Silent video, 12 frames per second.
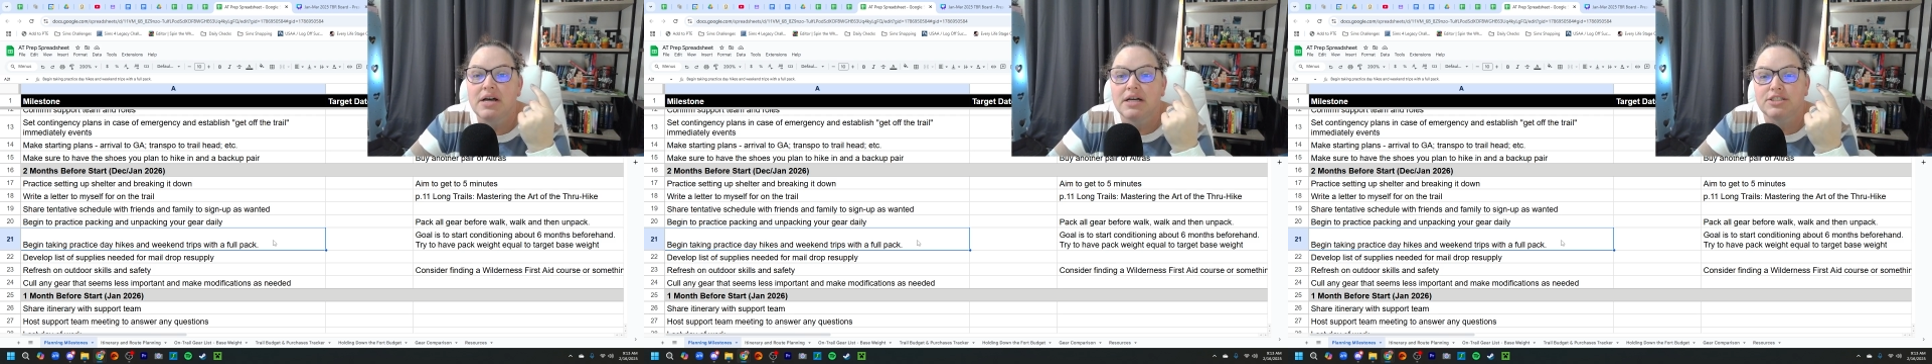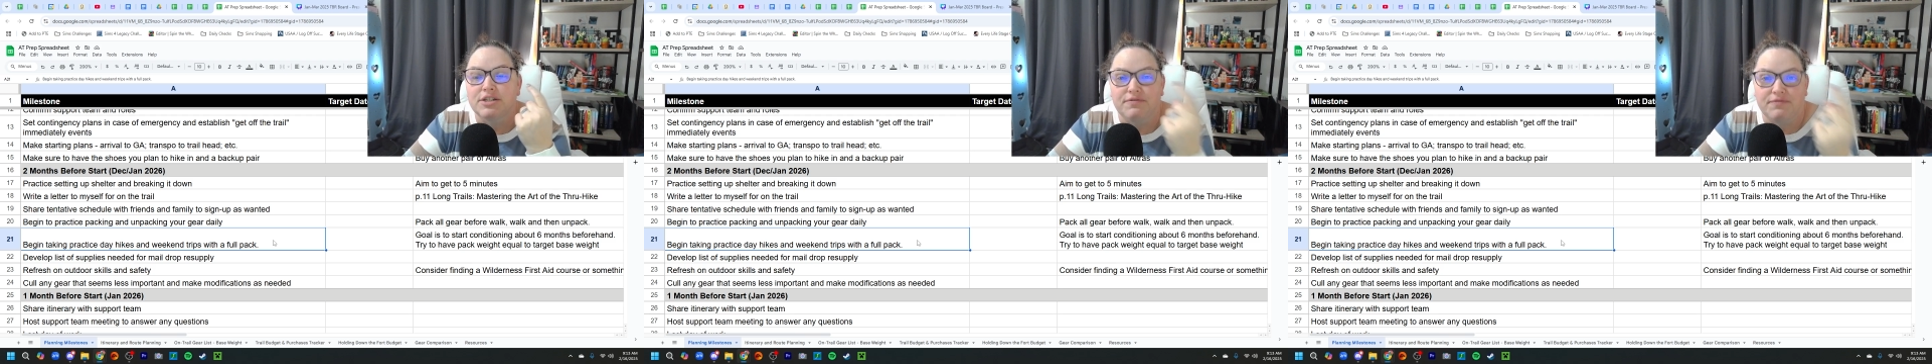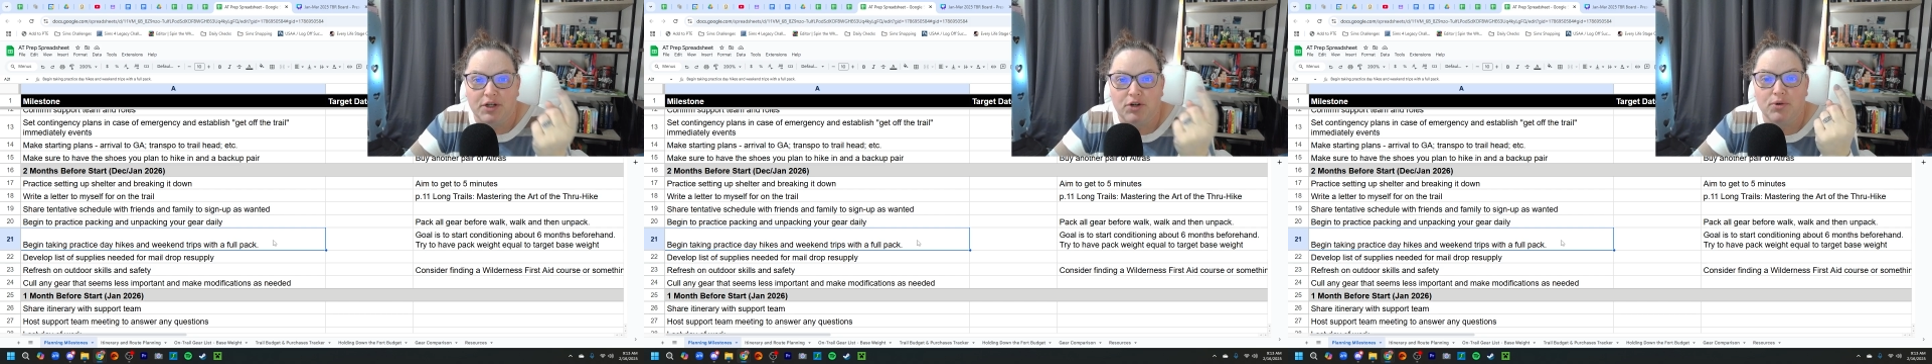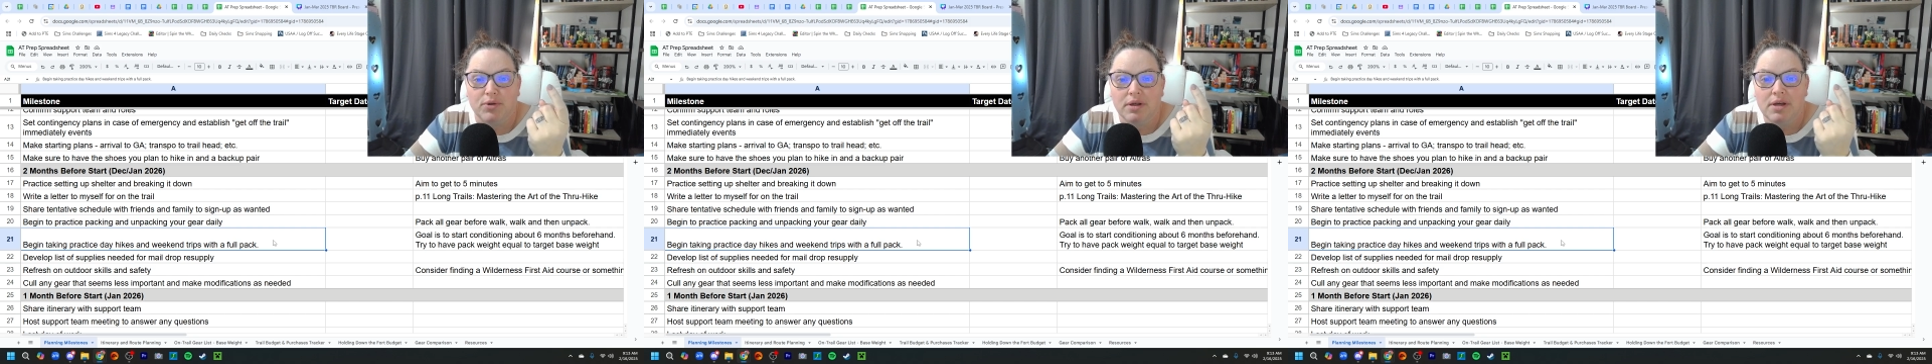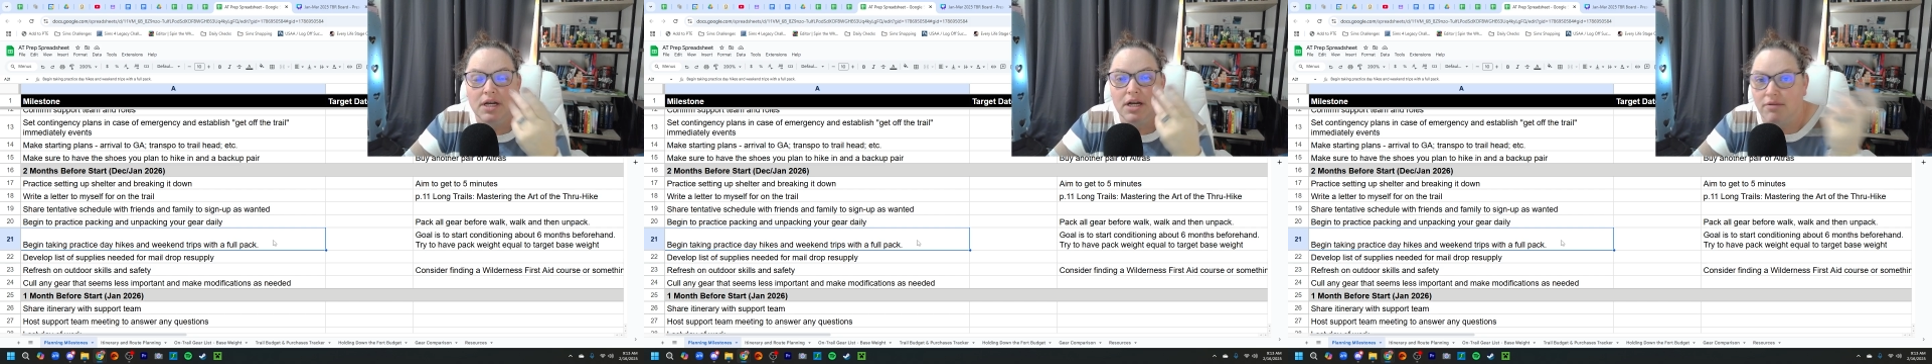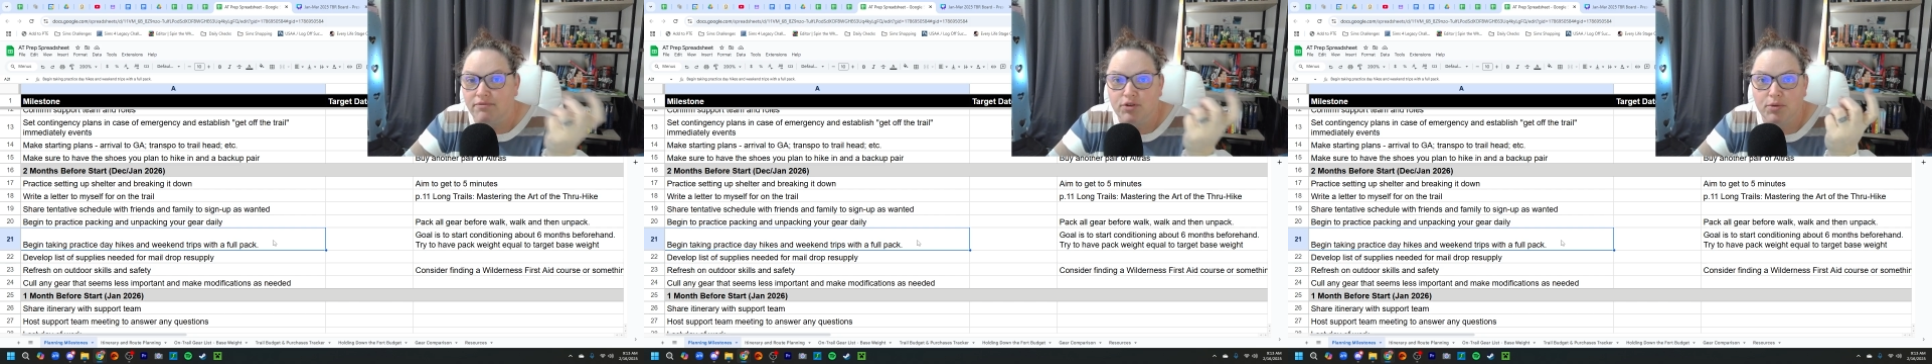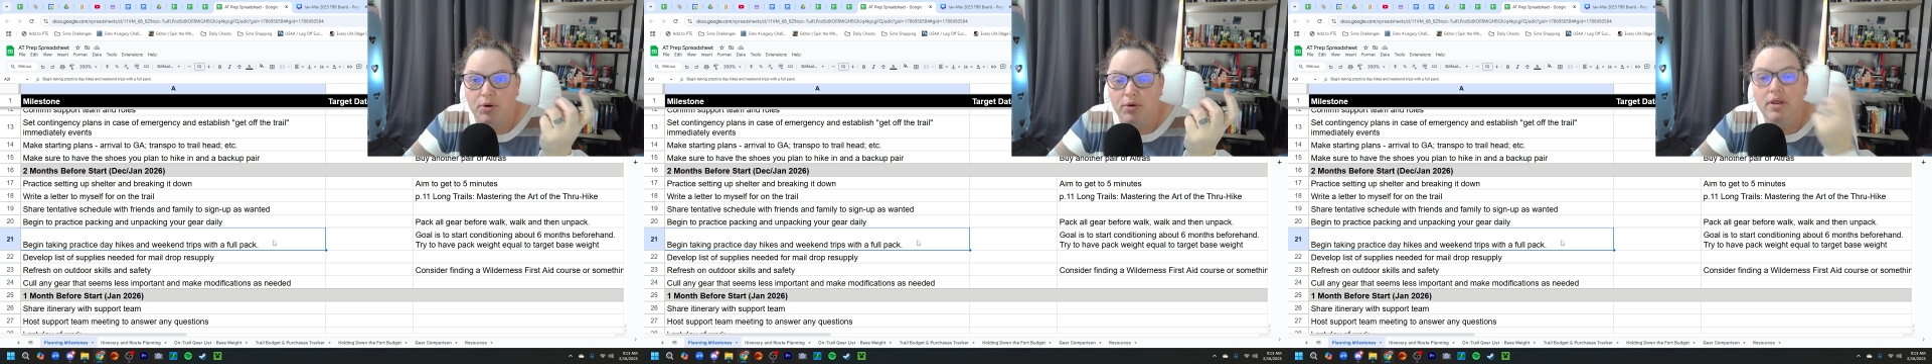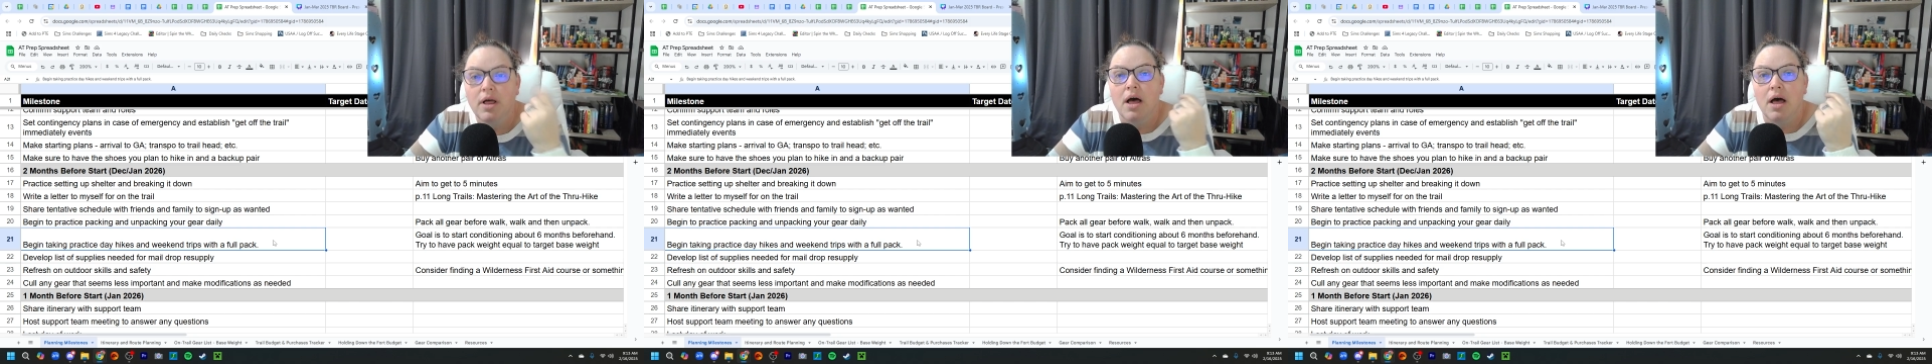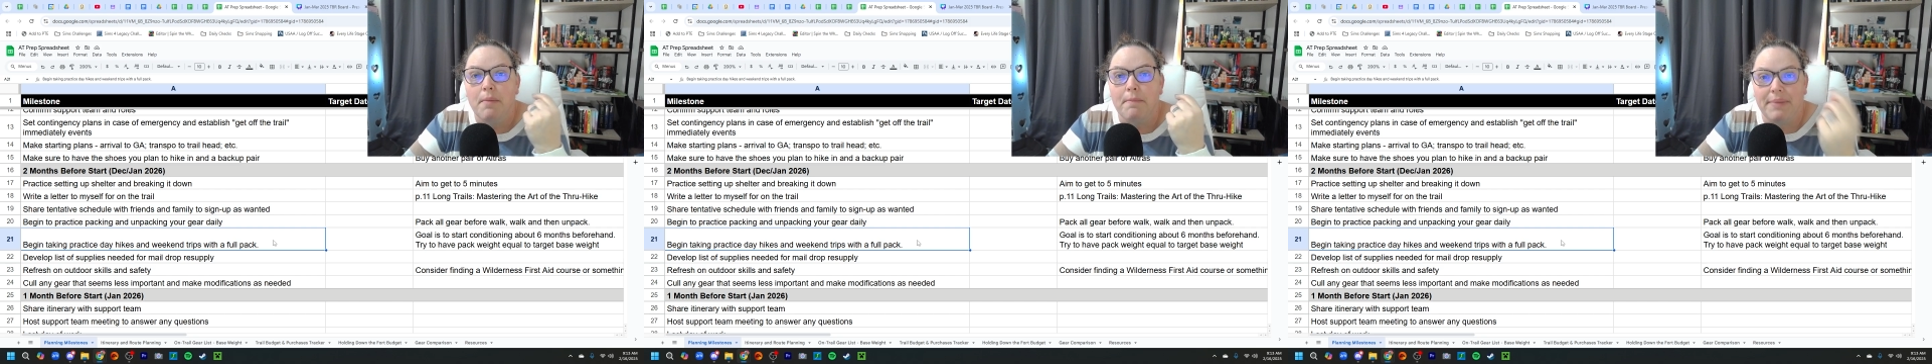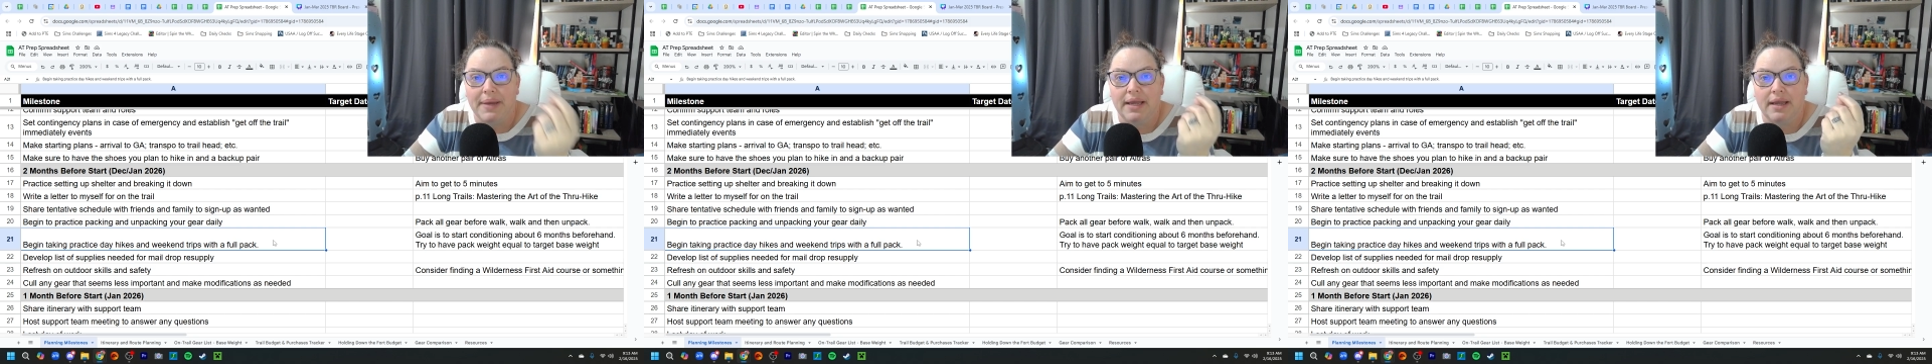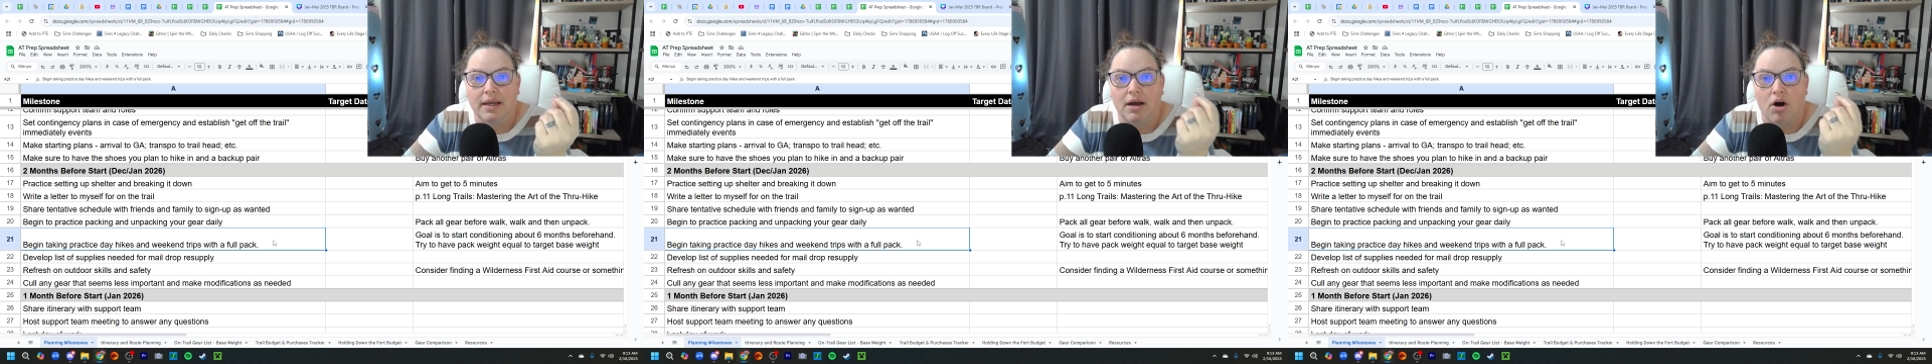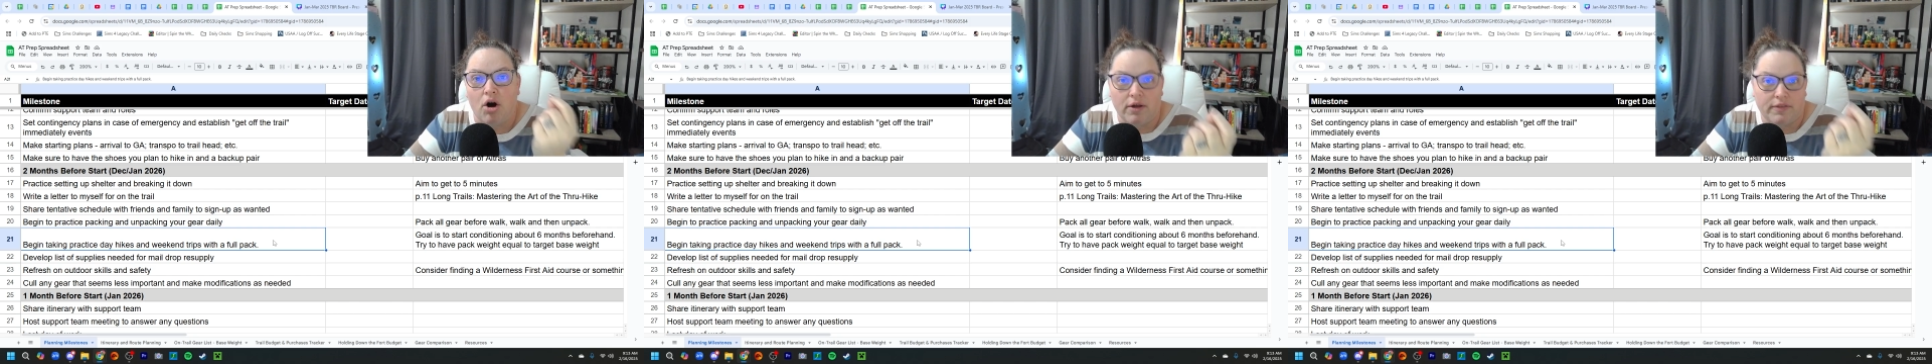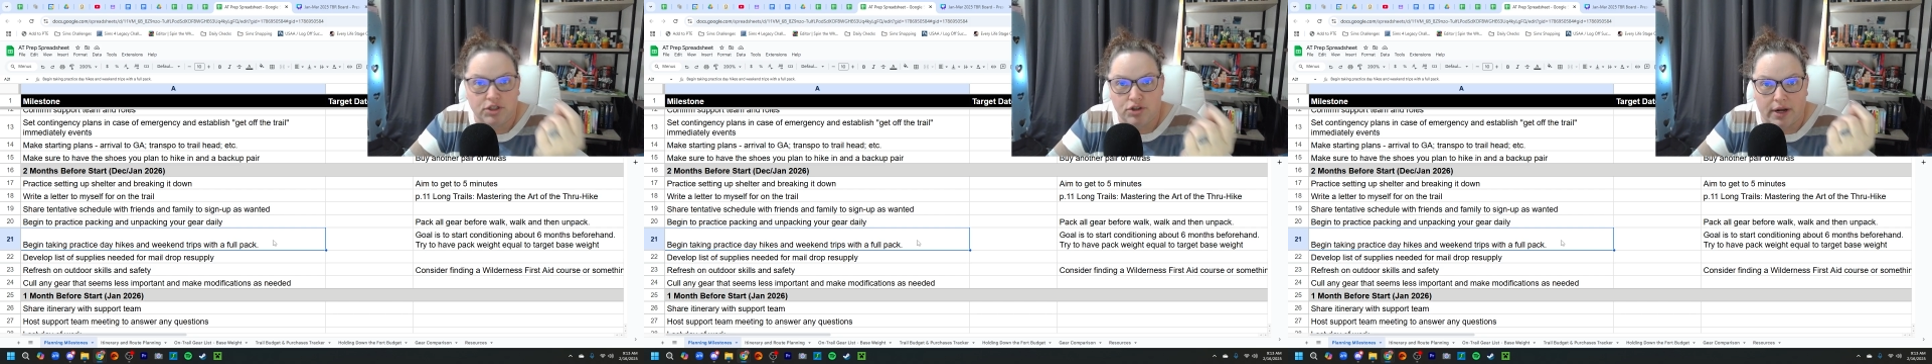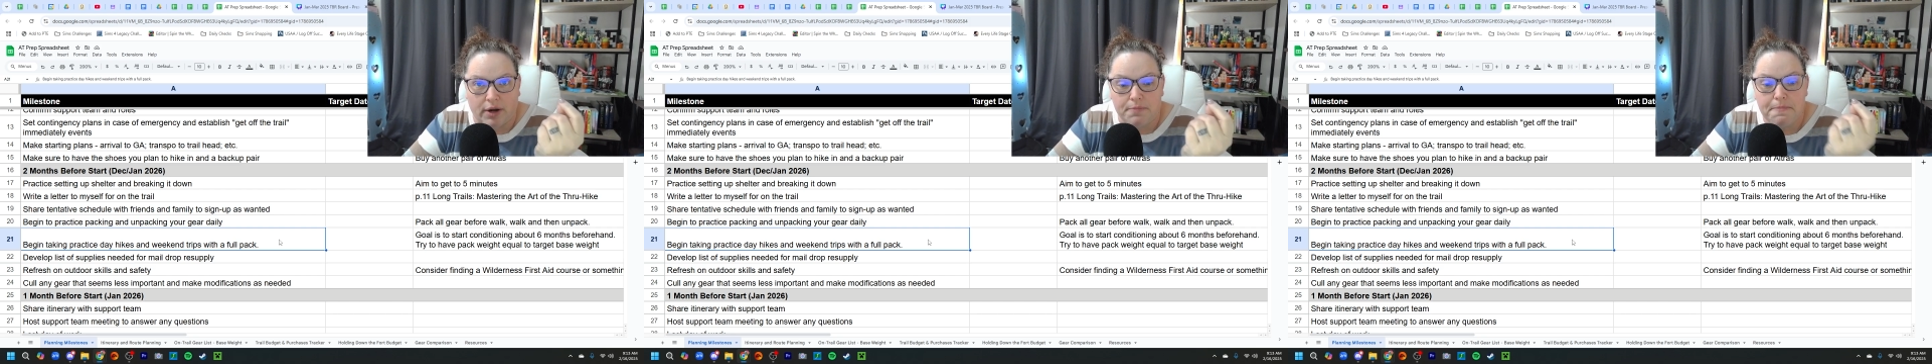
to feel comfortable being on the trail.